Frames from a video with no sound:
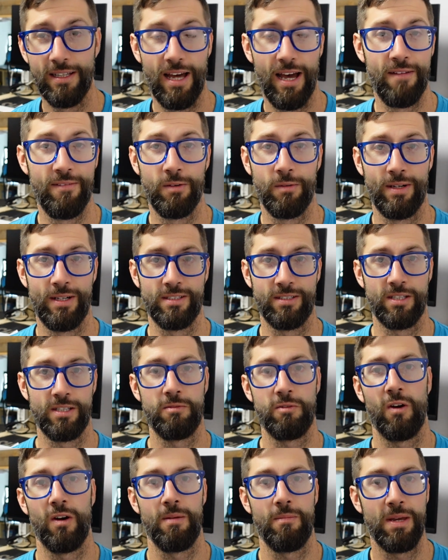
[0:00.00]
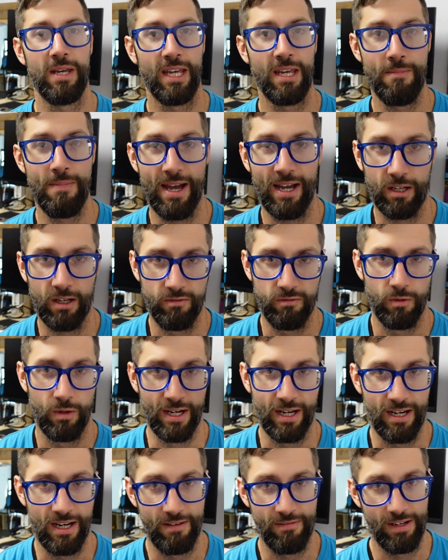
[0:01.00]
Other ones just try to piggyback off one
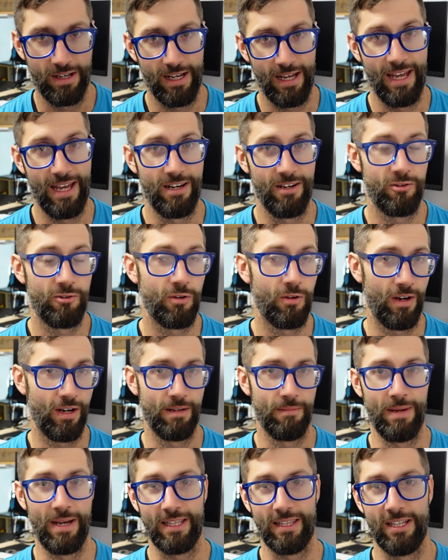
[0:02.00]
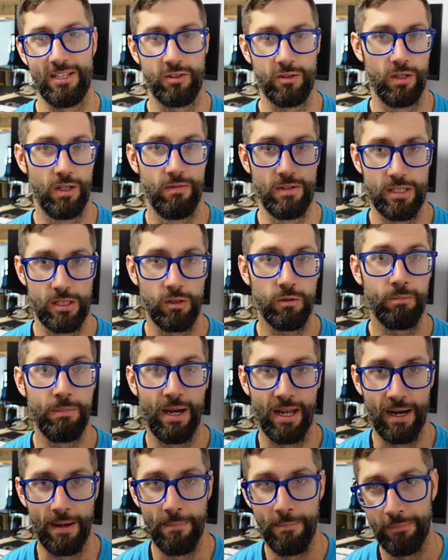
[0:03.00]
another and try to make their service look
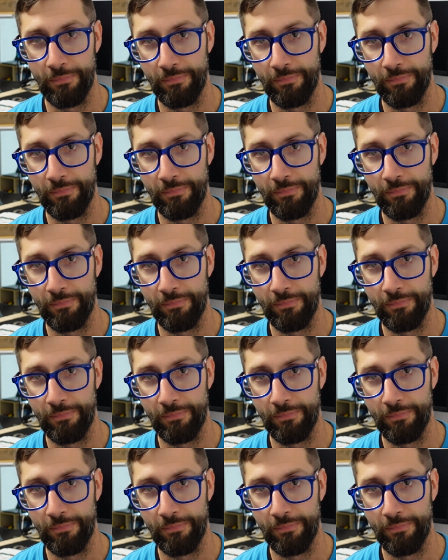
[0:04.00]
better.